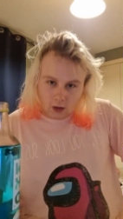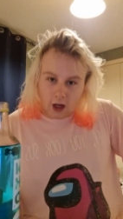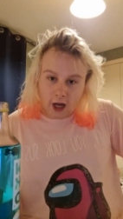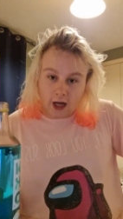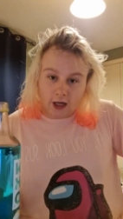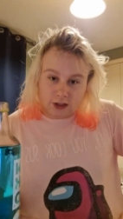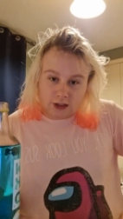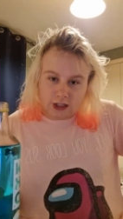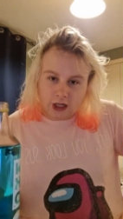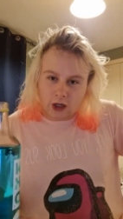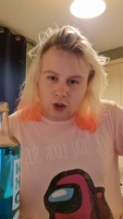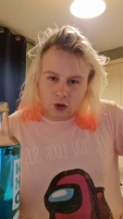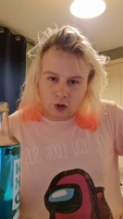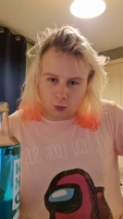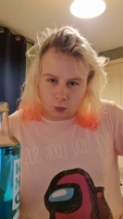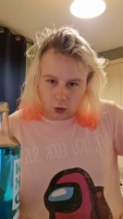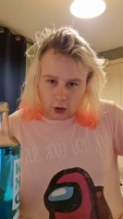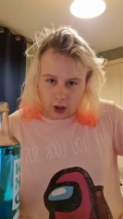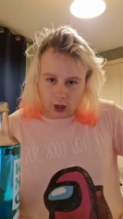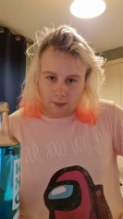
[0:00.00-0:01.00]
I tell
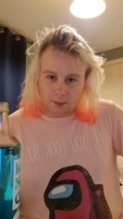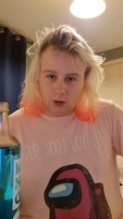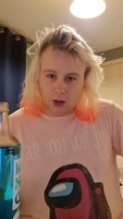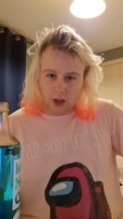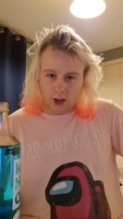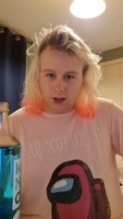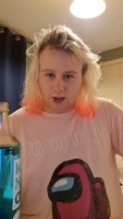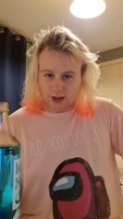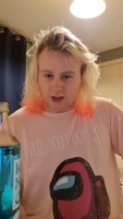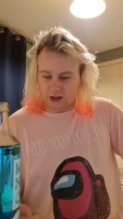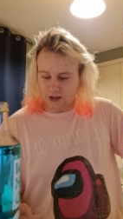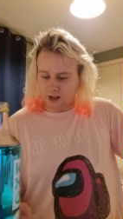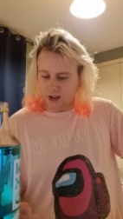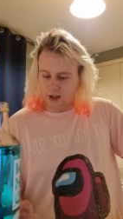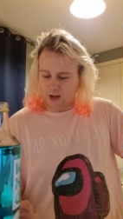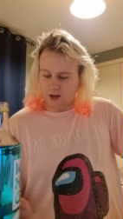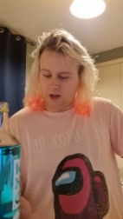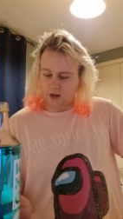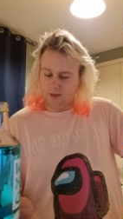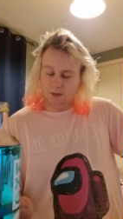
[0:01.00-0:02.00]
them what I'm like. I say
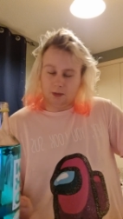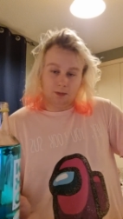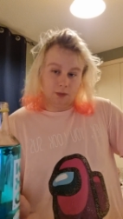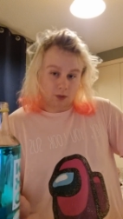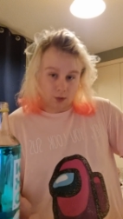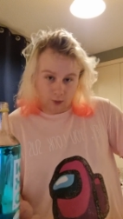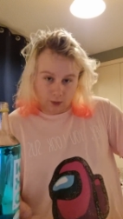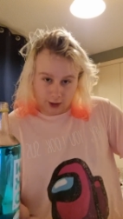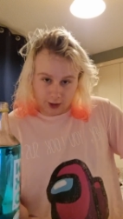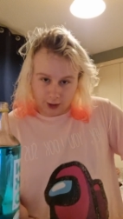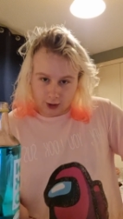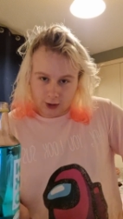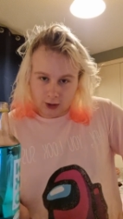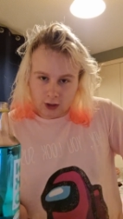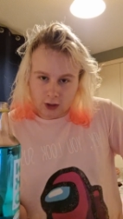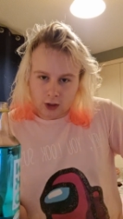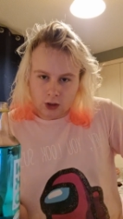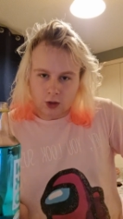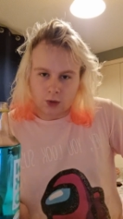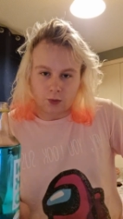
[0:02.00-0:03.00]
that I'm a bit weird,
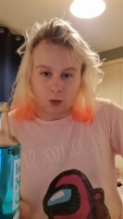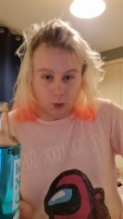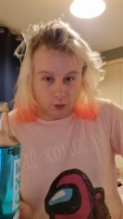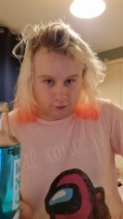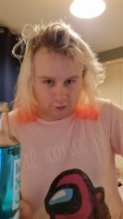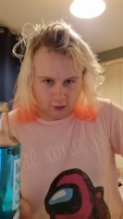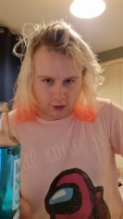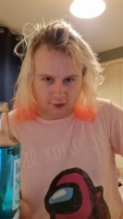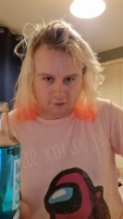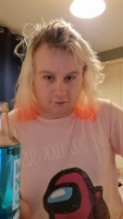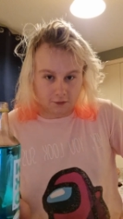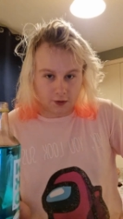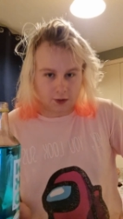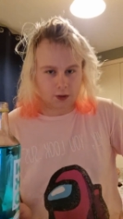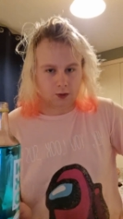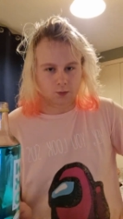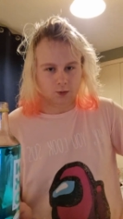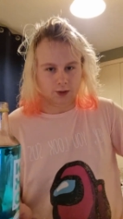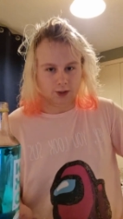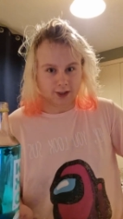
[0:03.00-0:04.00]
well, very
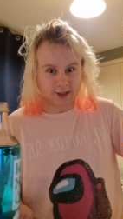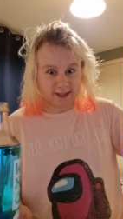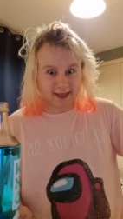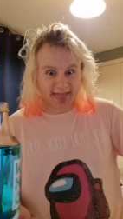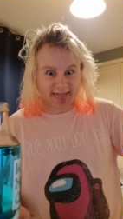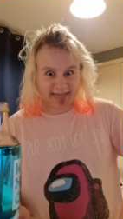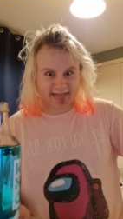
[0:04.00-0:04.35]
fucking weird.